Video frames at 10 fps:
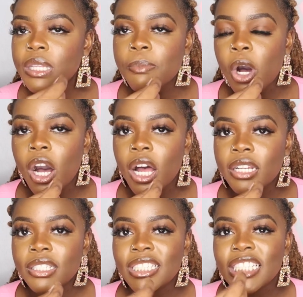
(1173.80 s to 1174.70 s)
them
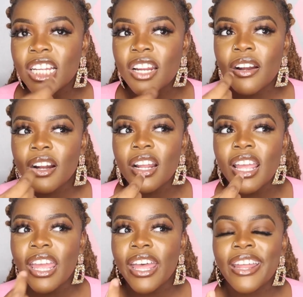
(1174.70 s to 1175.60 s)
on
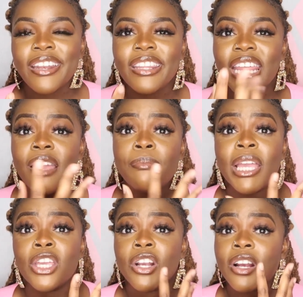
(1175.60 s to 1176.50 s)
and they
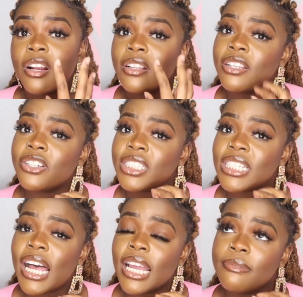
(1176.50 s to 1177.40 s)
make your
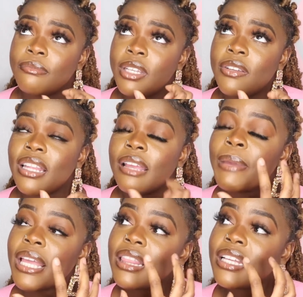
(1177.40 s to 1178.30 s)
side, they
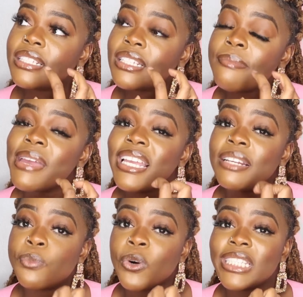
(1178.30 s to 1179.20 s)
make
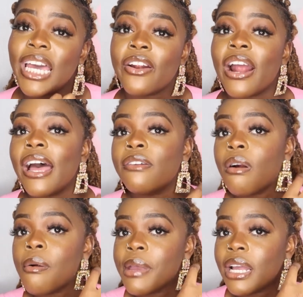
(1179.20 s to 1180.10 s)
it more tighter. I had
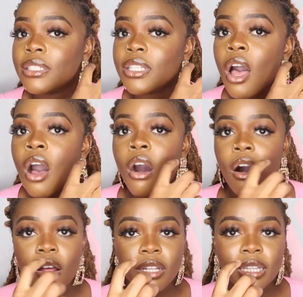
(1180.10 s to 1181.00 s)
rubber bands
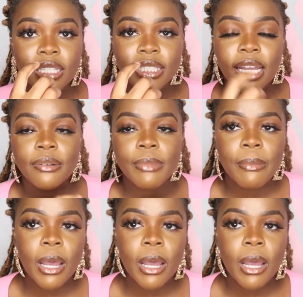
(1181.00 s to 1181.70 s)
all on this side of my